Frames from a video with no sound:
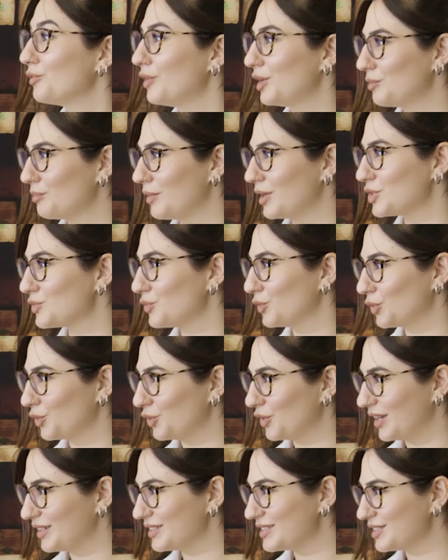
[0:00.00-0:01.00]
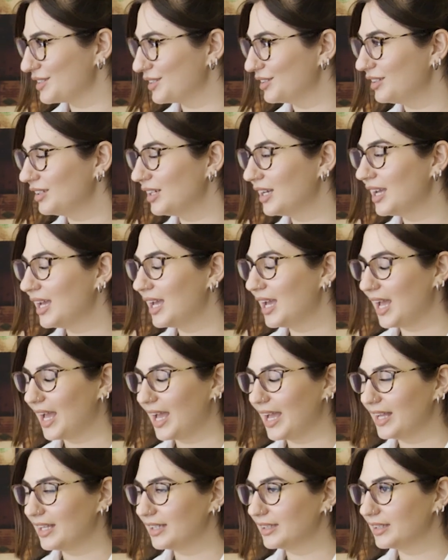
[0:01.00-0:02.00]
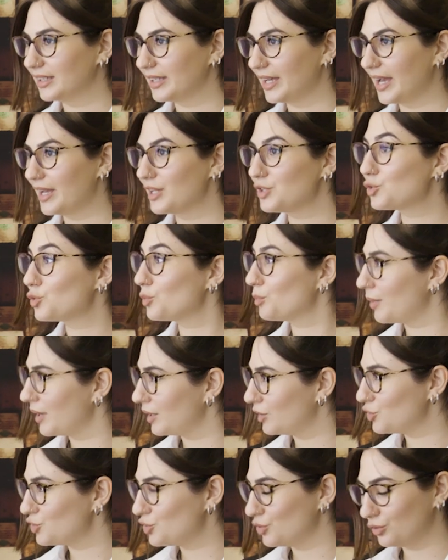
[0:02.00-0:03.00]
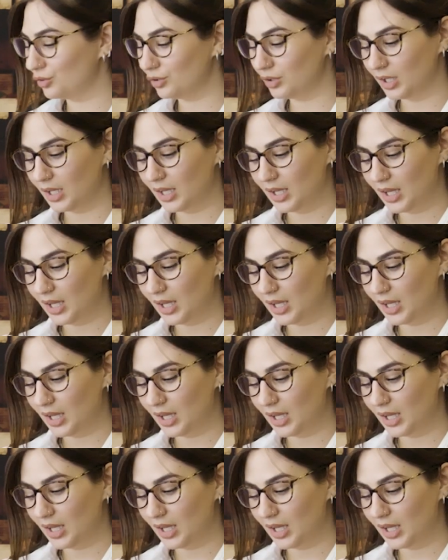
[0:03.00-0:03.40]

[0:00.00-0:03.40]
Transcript: you very much for your answer. And as you mentioned,